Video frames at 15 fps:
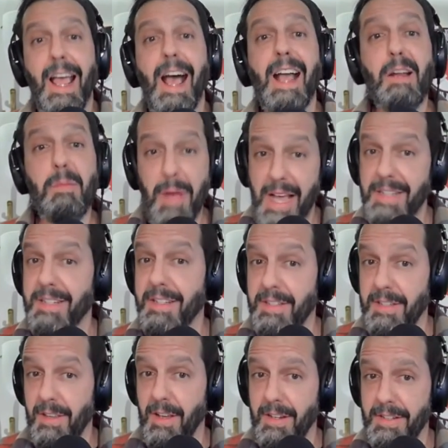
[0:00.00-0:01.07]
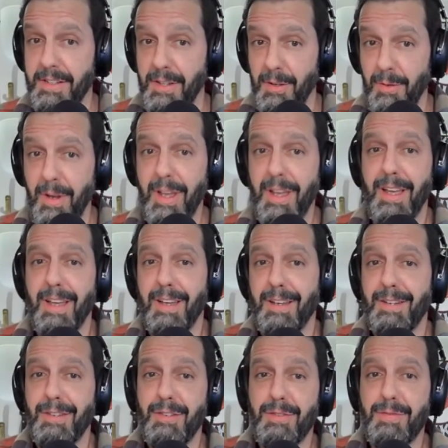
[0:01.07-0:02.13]
I can pass this along to you.
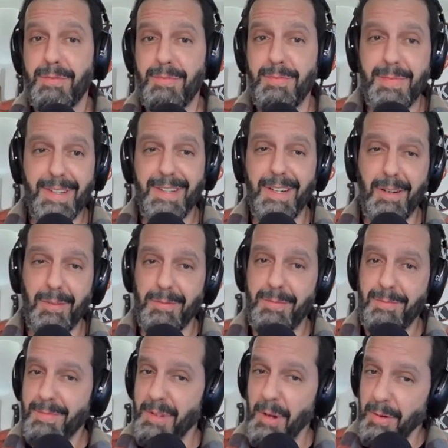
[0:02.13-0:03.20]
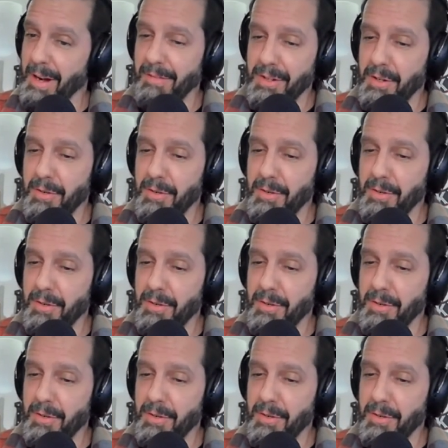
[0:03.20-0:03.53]
You know, don't ever do